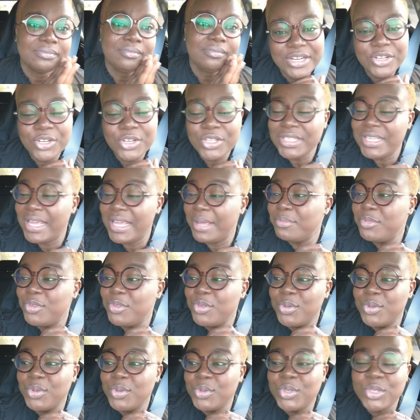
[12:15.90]
I just came
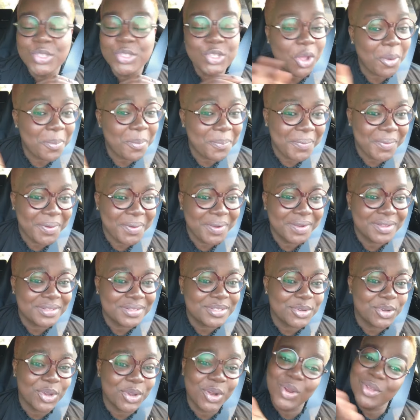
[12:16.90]
to stop,
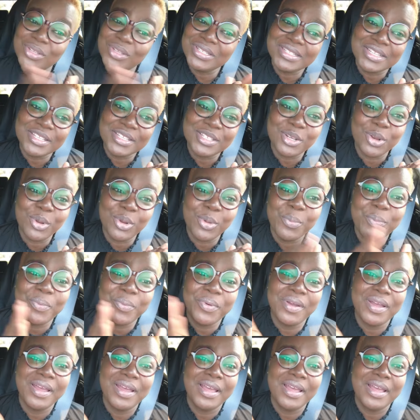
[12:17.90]
to close this loop,